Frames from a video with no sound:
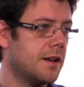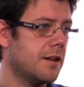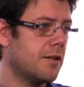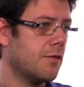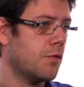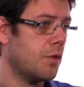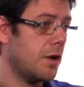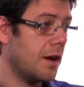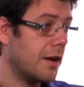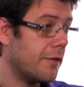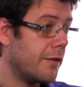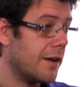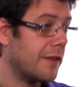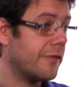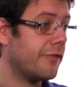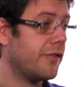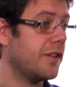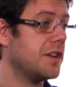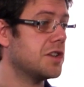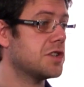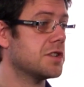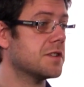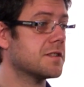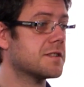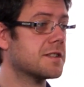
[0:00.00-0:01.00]
Relevant
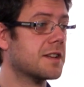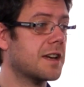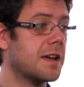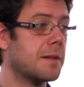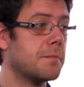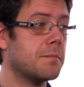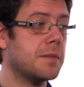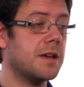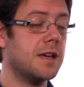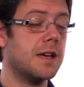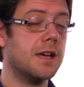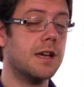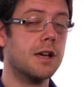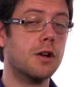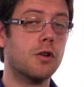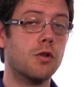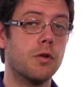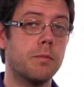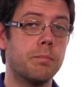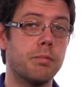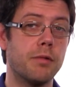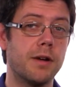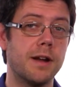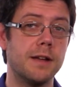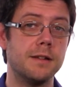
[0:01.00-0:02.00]
features can be
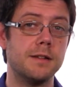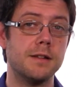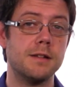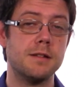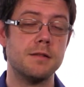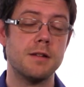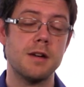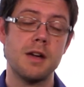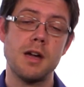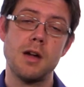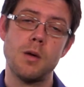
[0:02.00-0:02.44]
incorporated.